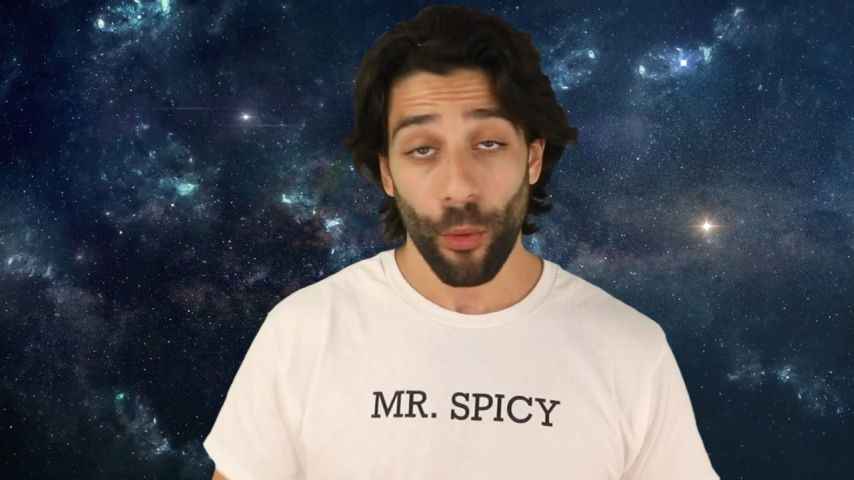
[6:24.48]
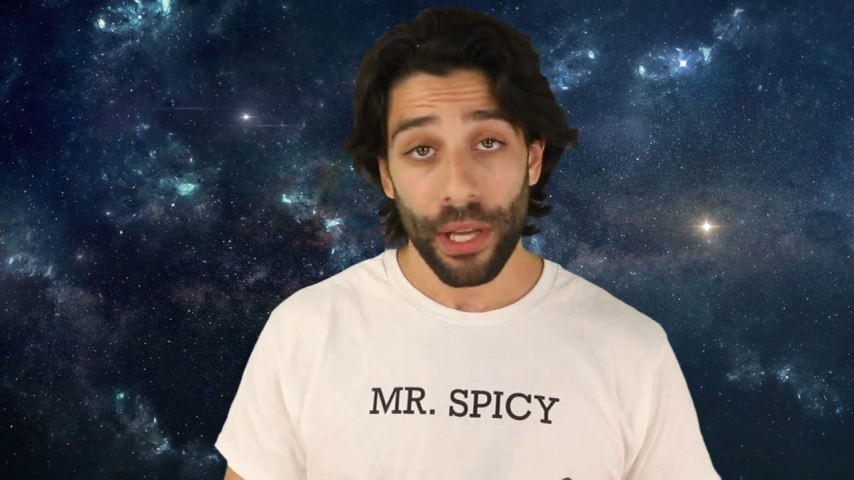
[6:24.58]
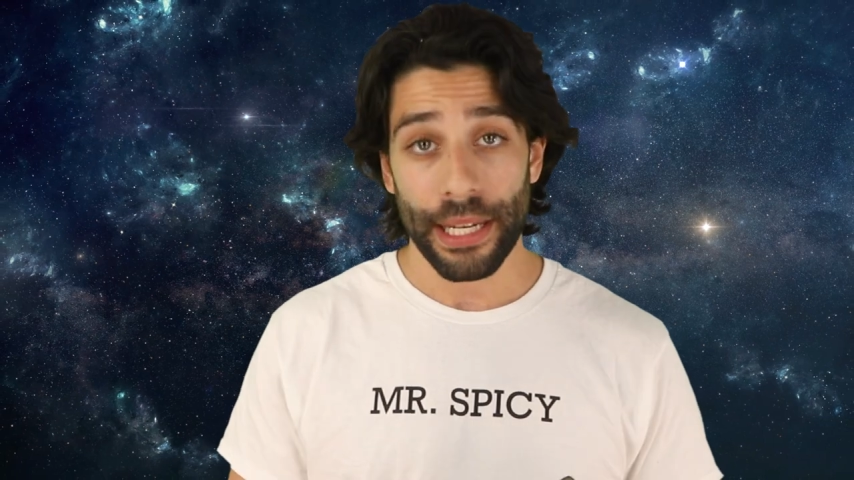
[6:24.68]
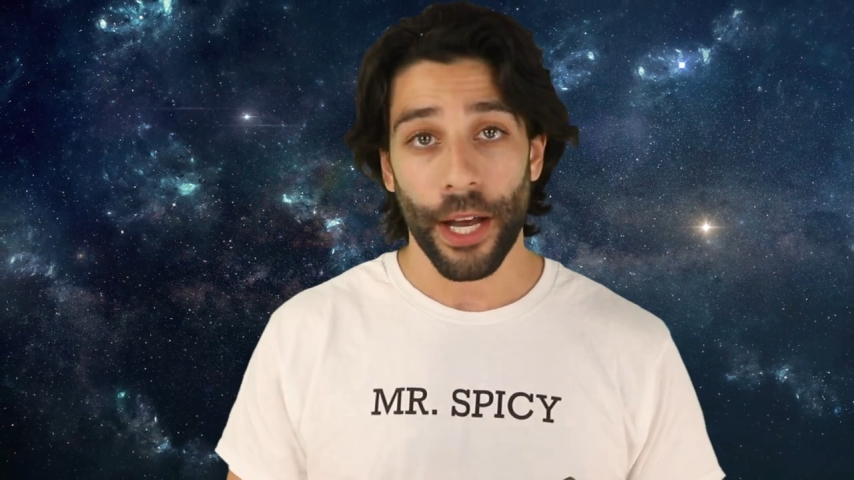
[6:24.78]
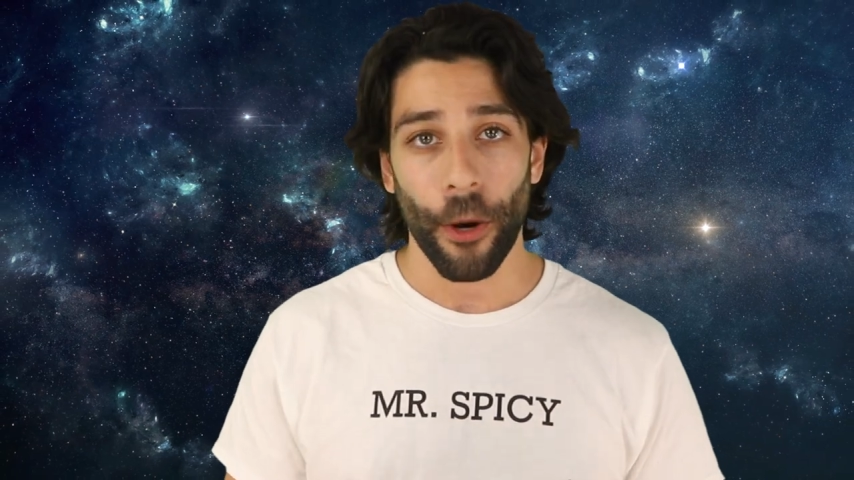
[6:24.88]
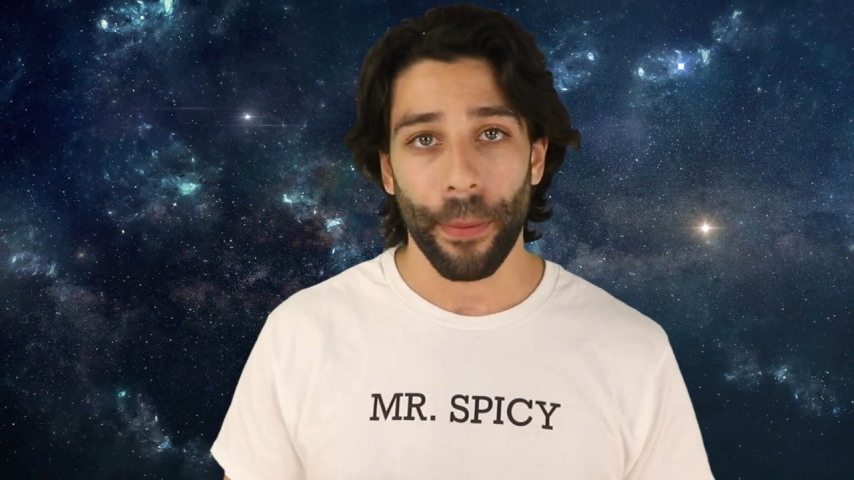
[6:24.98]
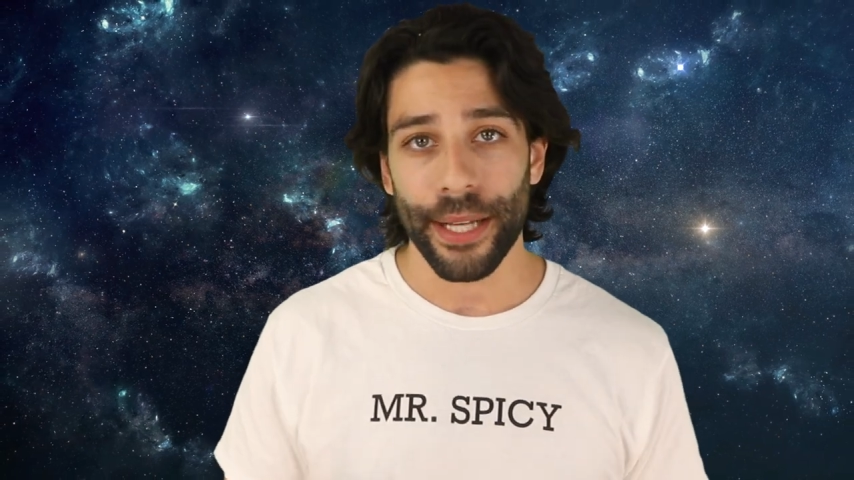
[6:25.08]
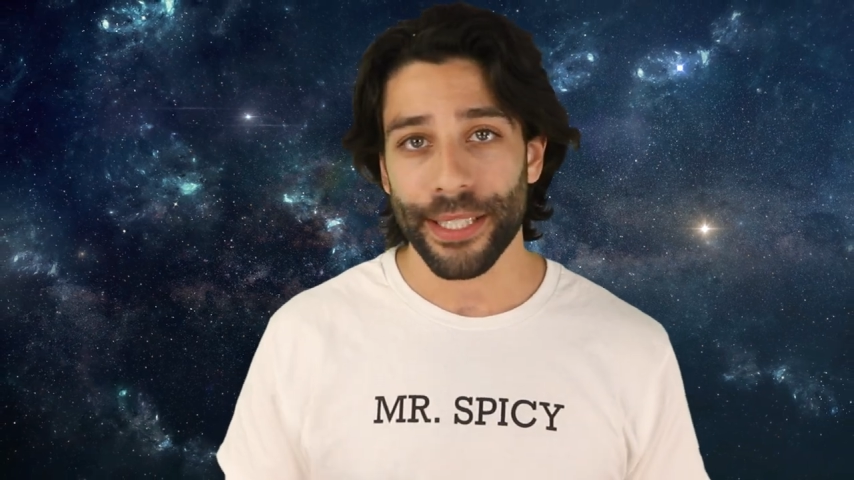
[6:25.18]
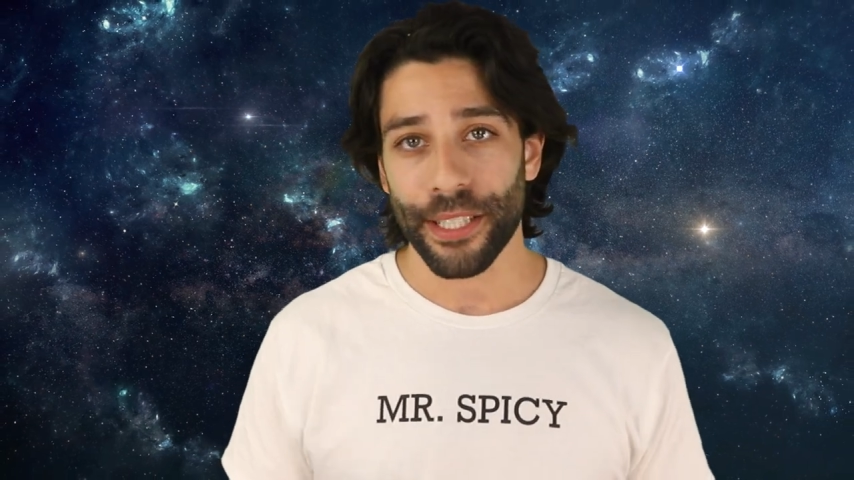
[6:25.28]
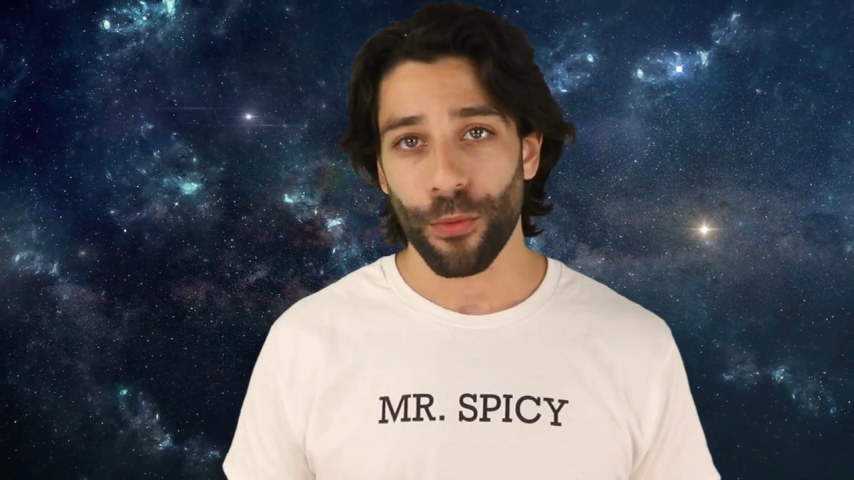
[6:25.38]
willing to help
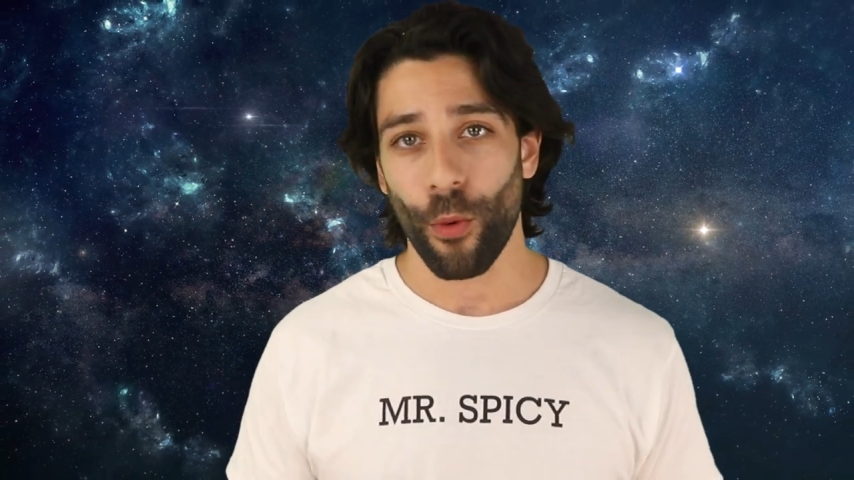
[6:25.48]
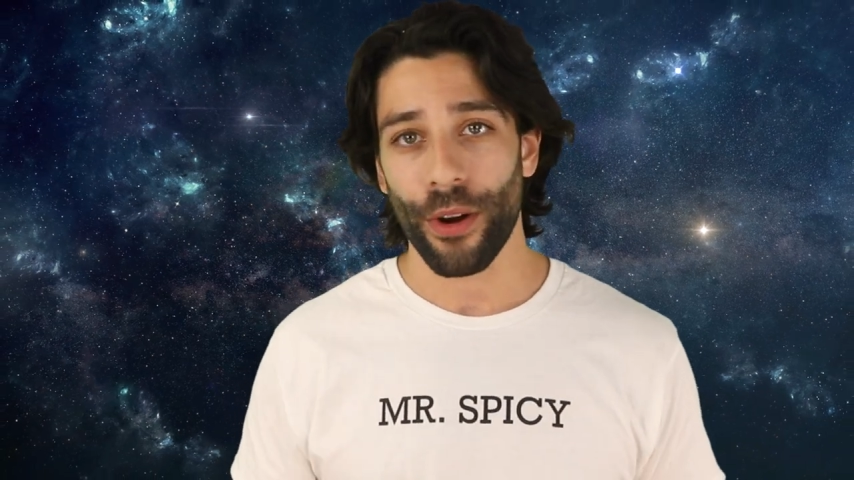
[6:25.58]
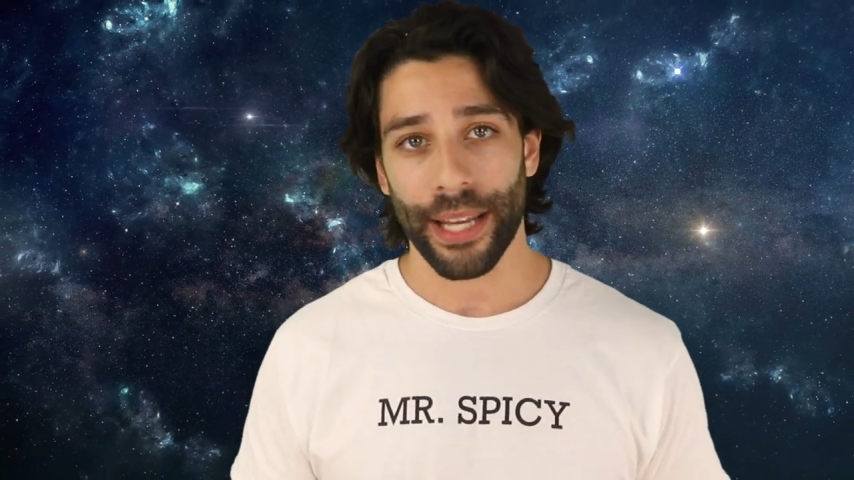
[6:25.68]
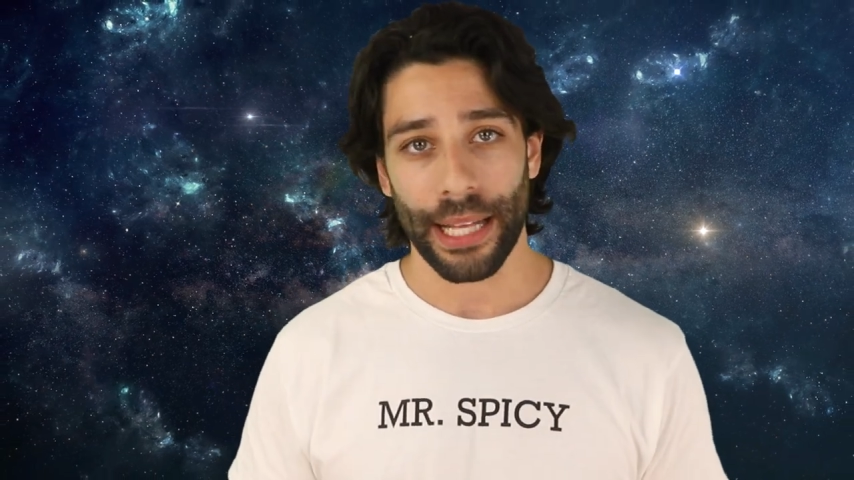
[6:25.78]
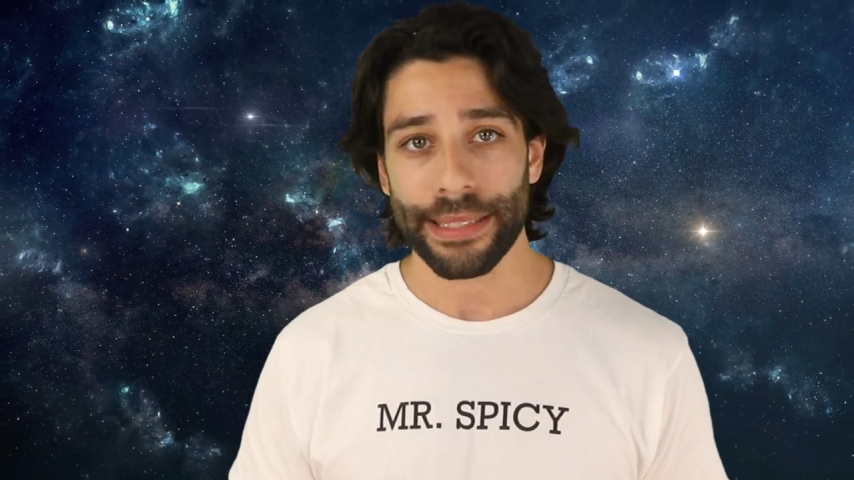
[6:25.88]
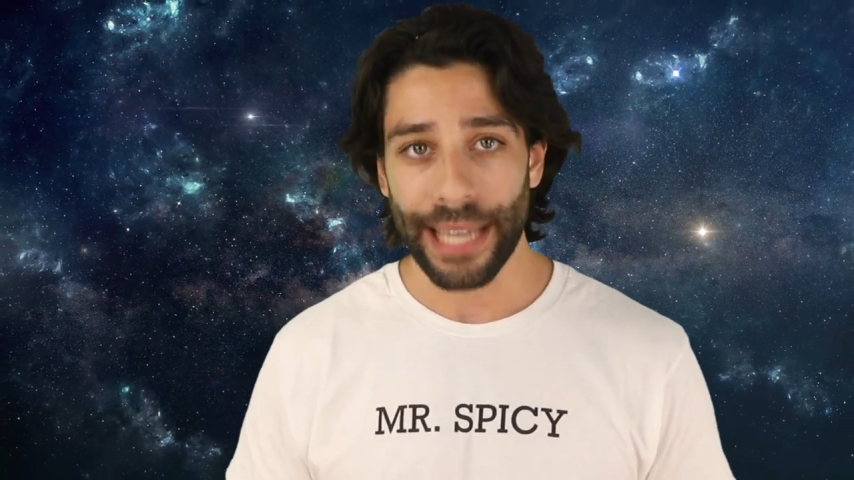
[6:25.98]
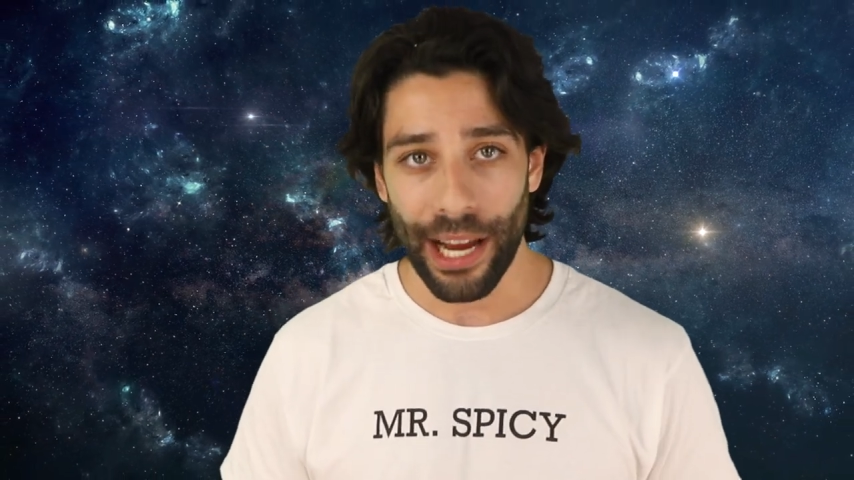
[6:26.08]
us in a war against